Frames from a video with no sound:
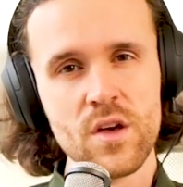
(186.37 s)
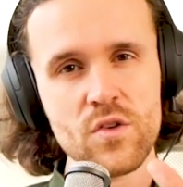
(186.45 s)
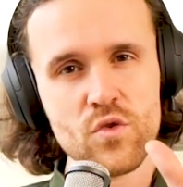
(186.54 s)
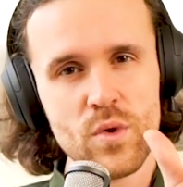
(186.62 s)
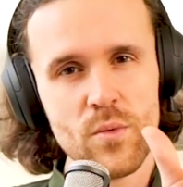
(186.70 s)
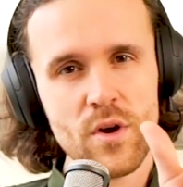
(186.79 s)

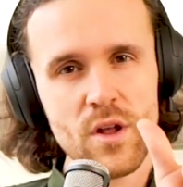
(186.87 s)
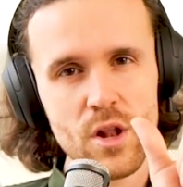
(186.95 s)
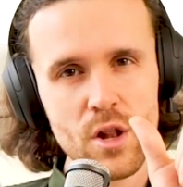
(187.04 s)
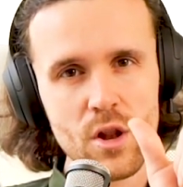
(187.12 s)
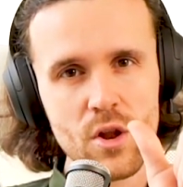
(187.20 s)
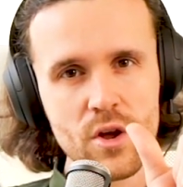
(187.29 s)
So we want to
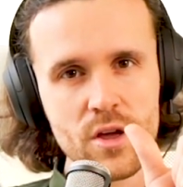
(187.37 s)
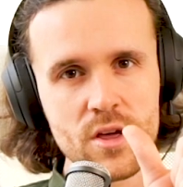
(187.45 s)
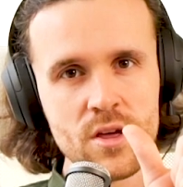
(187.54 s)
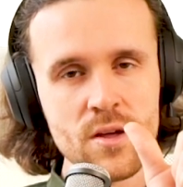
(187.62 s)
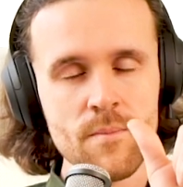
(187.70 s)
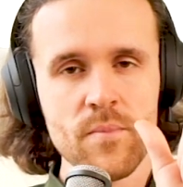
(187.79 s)
look
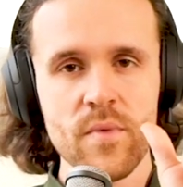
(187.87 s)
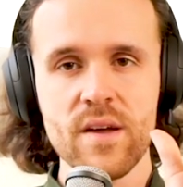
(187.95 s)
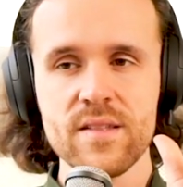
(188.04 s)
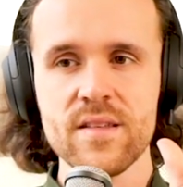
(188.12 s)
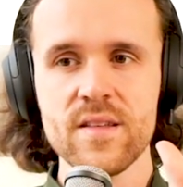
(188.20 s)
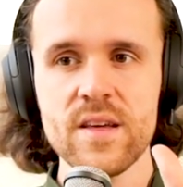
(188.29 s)

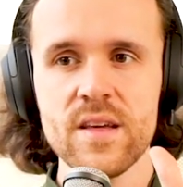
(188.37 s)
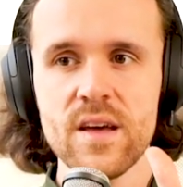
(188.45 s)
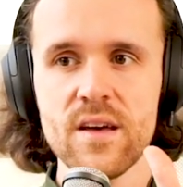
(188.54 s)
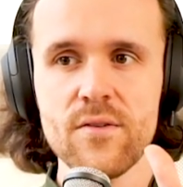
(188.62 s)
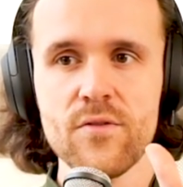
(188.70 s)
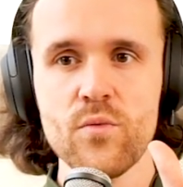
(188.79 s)
and see
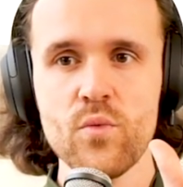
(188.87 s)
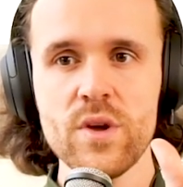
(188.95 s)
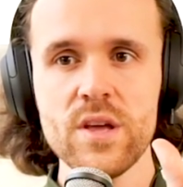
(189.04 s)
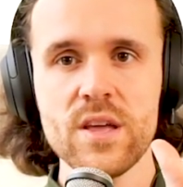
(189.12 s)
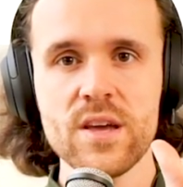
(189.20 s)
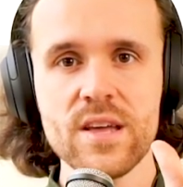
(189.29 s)
if
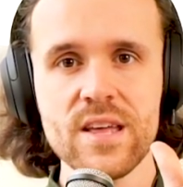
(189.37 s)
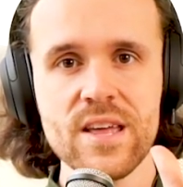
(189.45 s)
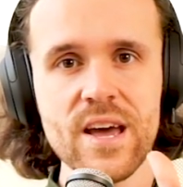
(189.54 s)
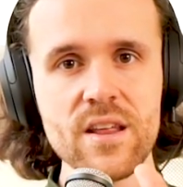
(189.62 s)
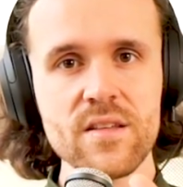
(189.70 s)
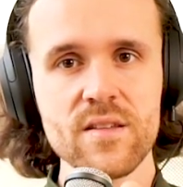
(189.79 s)
we can
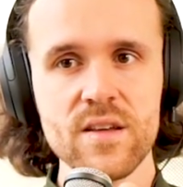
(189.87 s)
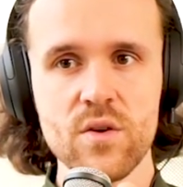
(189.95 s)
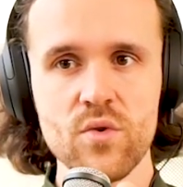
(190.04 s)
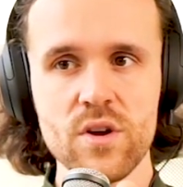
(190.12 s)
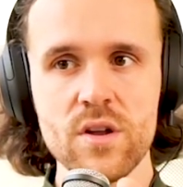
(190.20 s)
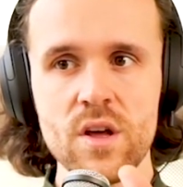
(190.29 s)
get a
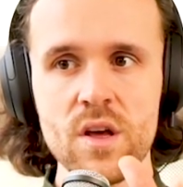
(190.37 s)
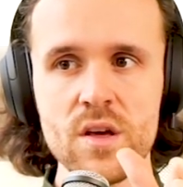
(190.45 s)
secret